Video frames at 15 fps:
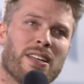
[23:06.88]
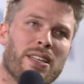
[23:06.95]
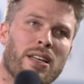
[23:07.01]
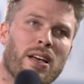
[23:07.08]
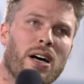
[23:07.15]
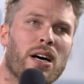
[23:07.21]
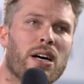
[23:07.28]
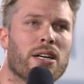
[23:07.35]

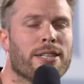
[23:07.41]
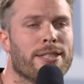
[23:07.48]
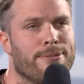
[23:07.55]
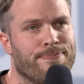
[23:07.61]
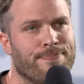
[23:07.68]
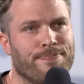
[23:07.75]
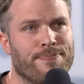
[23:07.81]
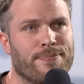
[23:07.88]
Yeah,
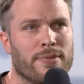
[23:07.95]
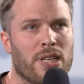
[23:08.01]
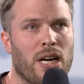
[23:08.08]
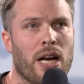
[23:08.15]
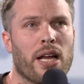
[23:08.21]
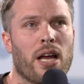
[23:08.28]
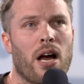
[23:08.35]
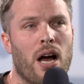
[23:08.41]

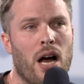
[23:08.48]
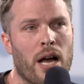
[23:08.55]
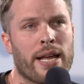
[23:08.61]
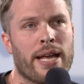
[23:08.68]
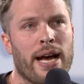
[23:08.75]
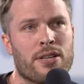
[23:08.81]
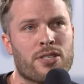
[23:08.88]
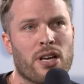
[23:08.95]
I
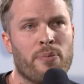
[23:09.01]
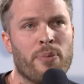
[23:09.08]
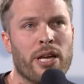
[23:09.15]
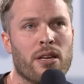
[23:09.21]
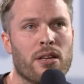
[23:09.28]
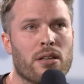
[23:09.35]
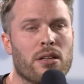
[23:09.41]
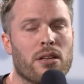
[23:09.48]
guess. I
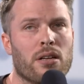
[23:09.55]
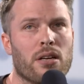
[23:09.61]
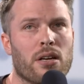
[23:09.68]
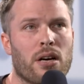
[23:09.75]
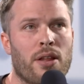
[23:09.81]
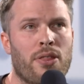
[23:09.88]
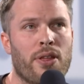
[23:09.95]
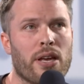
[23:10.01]
mean,
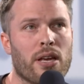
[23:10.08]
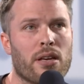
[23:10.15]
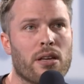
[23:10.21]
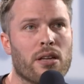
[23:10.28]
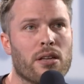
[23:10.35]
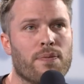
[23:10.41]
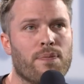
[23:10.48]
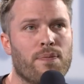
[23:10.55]
I think
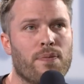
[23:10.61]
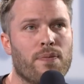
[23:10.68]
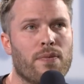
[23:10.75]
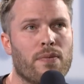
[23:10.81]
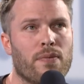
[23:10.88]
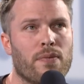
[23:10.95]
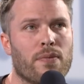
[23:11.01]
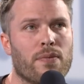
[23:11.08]

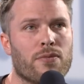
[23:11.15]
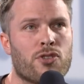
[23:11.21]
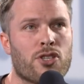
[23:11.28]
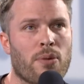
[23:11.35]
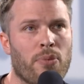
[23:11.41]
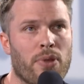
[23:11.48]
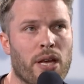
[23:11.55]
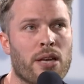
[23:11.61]

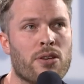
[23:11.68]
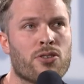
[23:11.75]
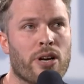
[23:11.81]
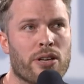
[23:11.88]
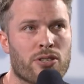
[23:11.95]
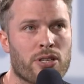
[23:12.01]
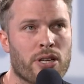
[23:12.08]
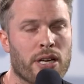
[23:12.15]
something
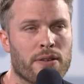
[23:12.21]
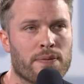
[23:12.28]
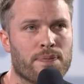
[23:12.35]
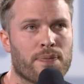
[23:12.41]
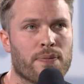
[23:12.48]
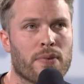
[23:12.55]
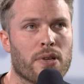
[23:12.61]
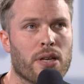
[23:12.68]
interesting
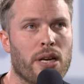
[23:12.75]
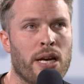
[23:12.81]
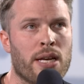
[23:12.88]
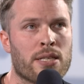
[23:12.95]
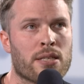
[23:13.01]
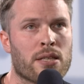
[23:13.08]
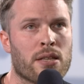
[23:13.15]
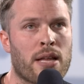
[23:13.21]

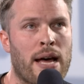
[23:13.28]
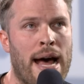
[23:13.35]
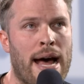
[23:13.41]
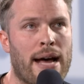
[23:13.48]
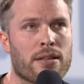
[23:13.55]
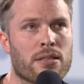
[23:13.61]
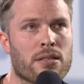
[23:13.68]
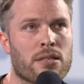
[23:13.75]
is
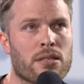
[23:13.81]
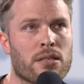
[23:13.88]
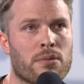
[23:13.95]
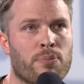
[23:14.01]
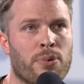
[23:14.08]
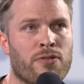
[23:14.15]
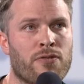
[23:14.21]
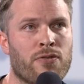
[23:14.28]
that
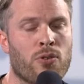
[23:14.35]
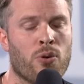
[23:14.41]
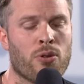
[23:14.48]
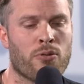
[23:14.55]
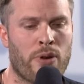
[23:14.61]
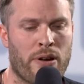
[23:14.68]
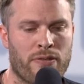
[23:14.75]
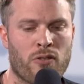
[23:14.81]
before
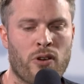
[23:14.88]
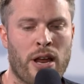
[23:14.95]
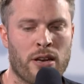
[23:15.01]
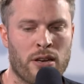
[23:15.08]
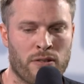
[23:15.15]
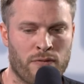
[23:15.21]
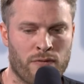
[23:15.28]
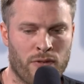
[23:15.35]
the
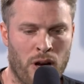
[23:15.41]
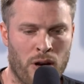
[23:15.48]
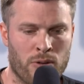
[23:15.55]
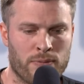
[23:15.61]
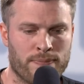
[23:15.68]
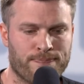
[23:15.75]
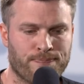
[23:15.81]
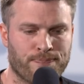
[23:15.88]
referendum
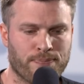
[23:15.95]
vote,